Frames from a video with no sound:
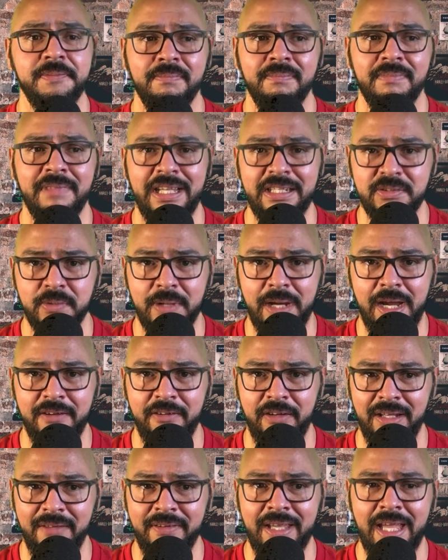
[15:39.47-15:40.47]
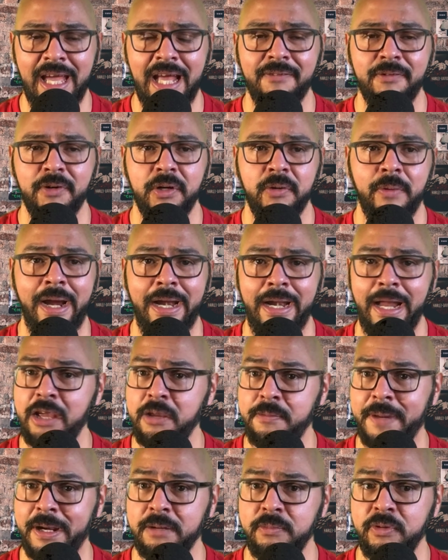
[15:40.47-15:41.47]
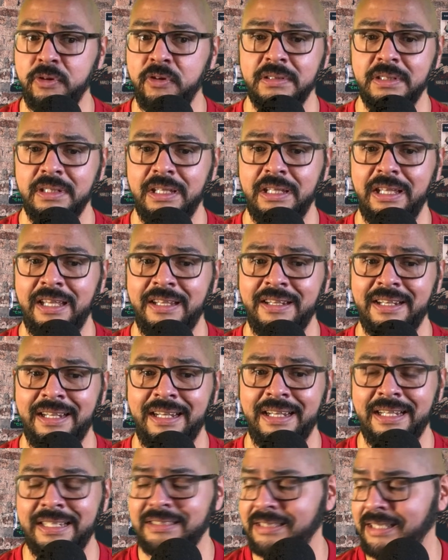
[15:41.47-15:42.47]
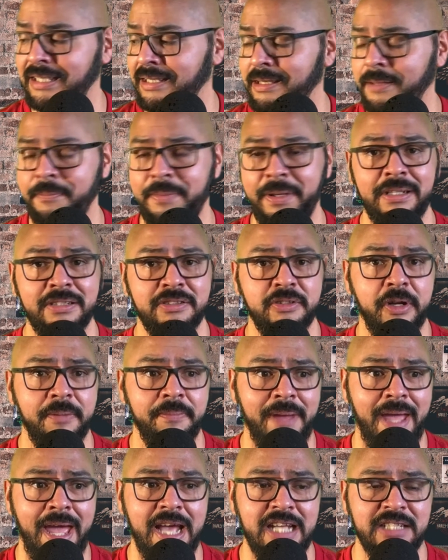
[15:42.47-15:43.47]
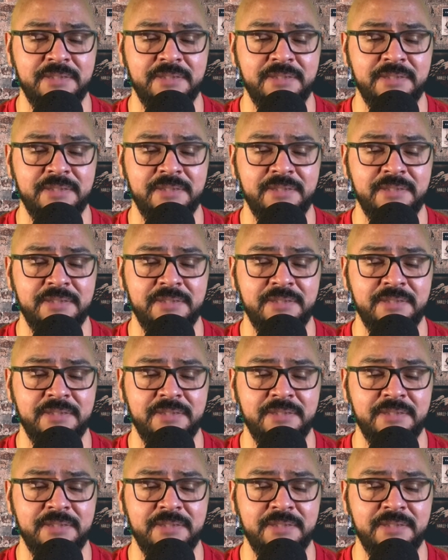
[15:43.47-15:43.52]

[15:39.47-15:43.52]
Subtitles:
That's right. You live in California right now, you better move unless the bill has already passed,